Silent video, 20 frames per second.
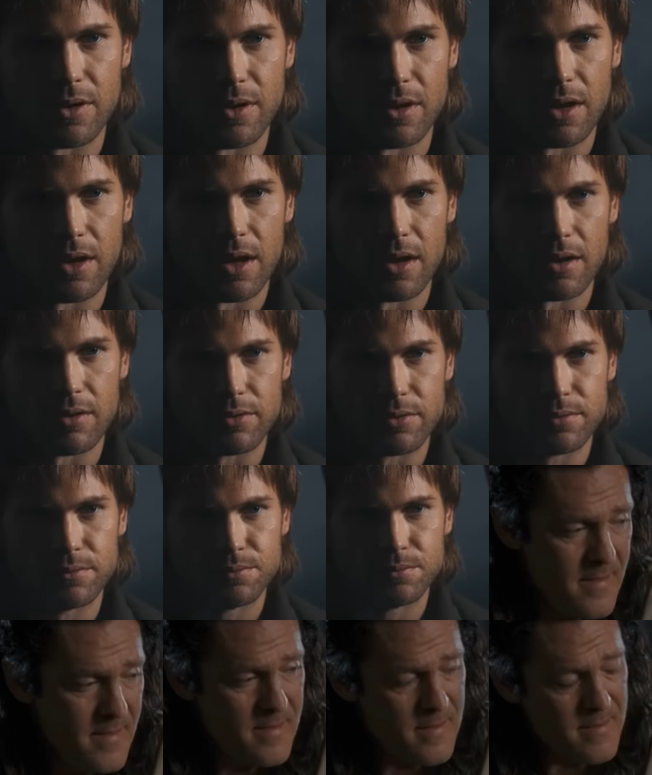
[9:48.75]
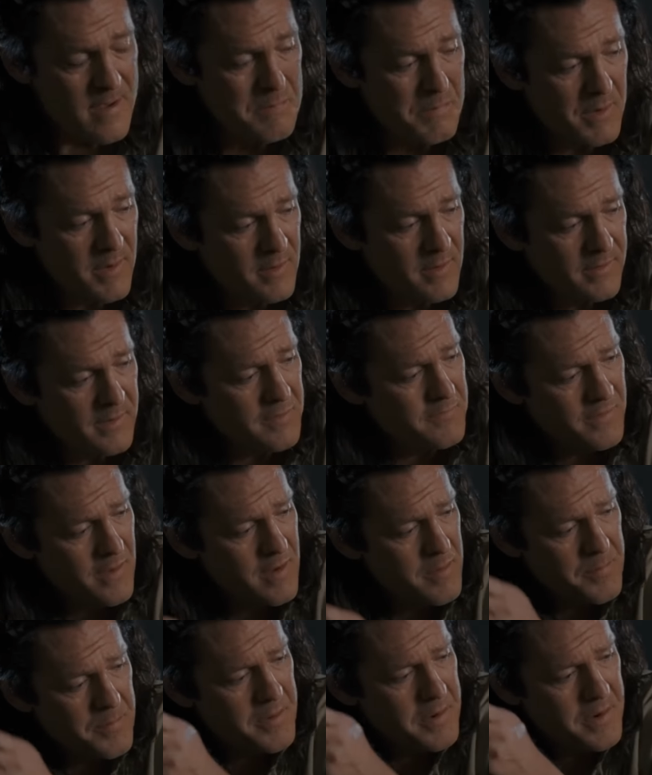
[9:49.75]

course, it's right when they're